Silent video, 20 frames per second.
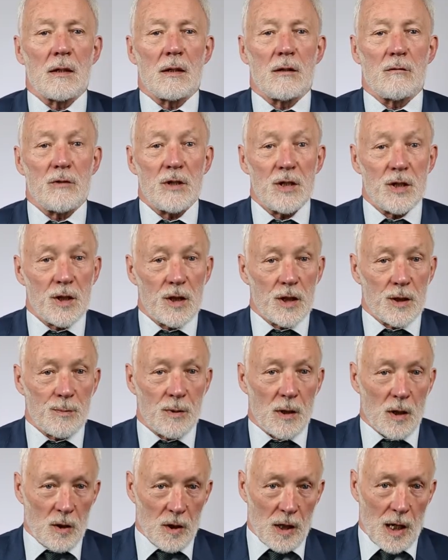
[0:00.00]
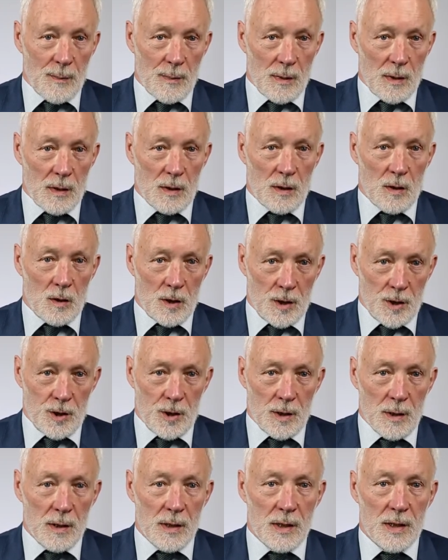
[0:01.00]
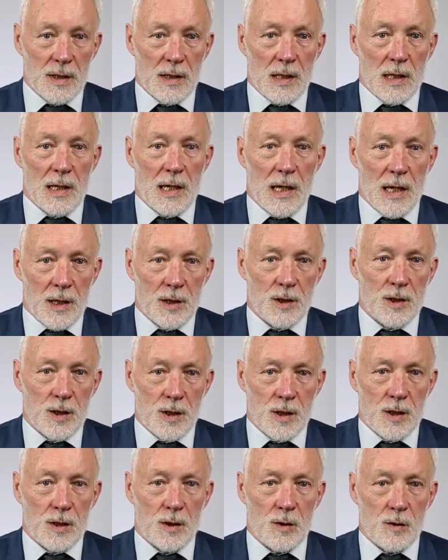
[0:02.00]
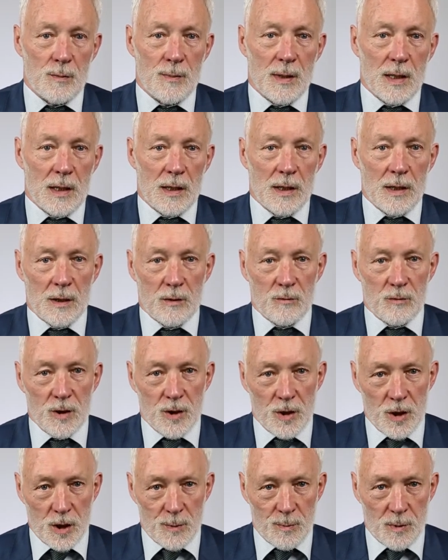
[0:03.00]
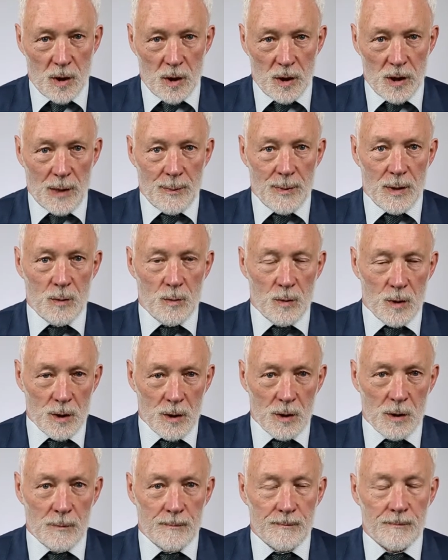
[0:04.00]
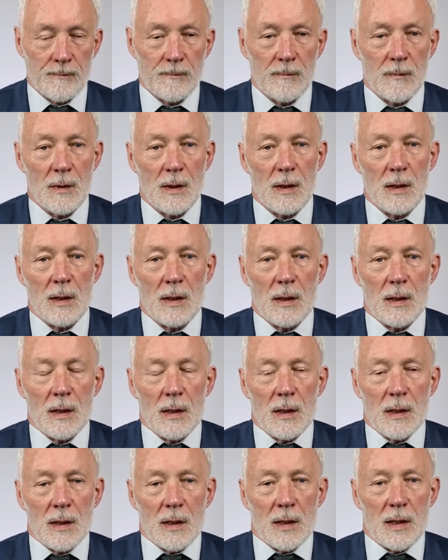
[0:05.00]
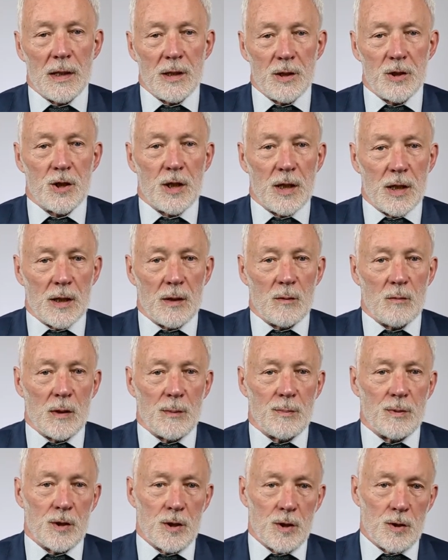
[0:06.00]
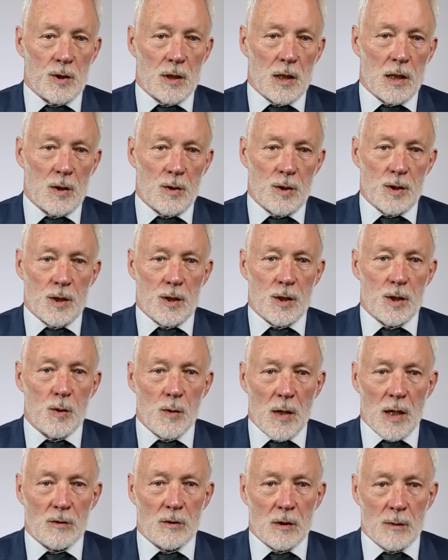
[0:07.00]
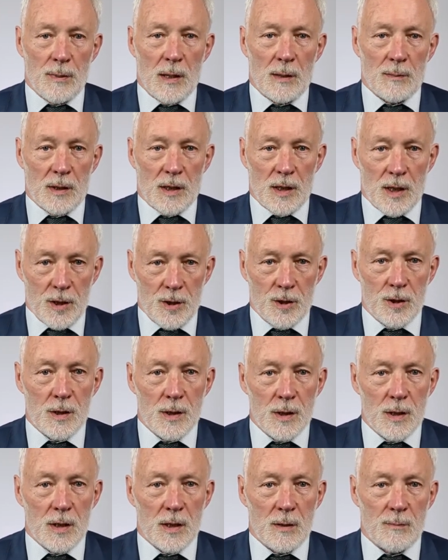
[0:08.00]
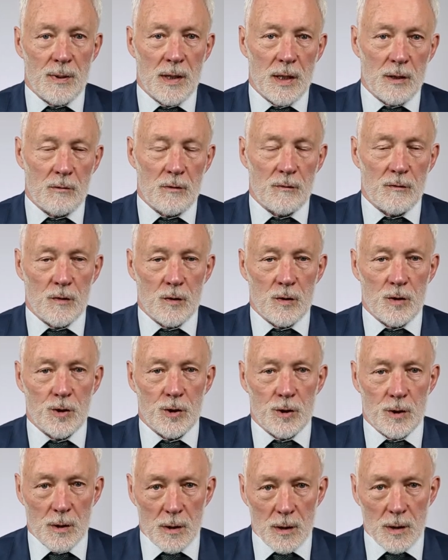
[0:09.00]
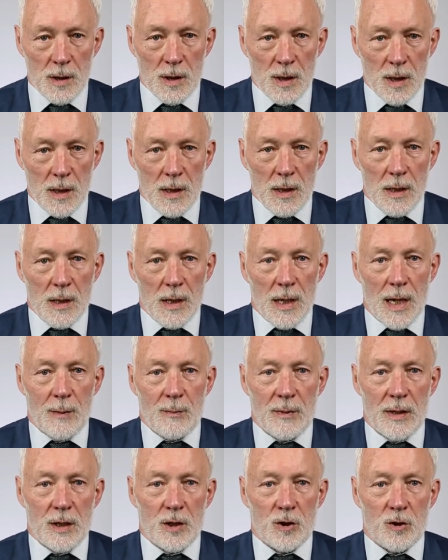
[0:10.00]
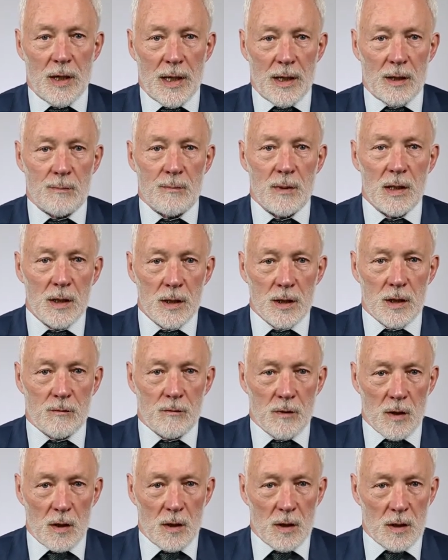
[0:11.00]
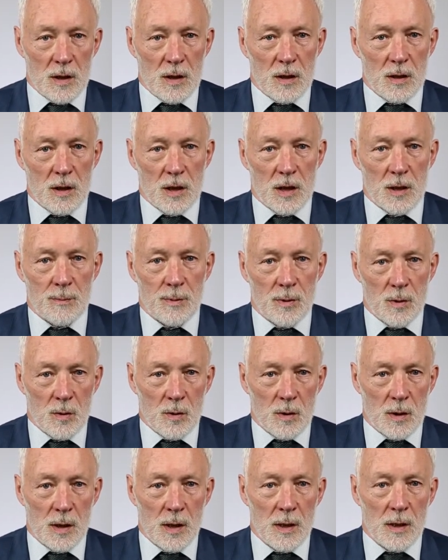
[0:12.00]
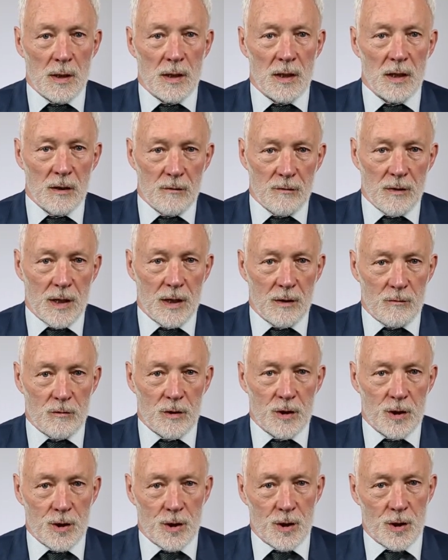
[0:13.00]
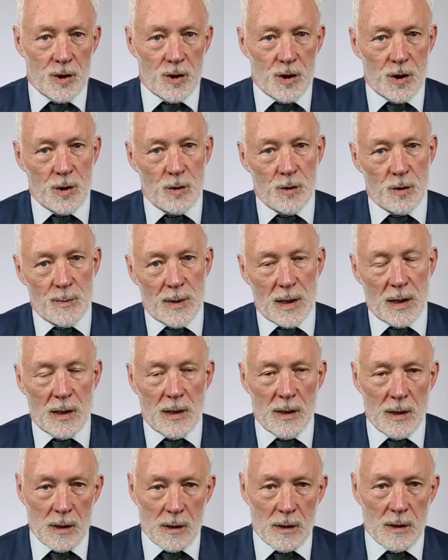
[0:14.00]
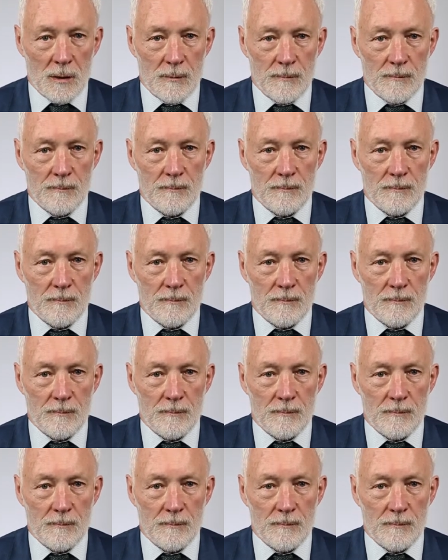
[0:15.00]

The research program at Orygen is the largest youth mental health research program in the world. Each year, we produce close to 200 publications in peer-reviewed journals, and we attract millions of dollars to support innovative research in youth mental health.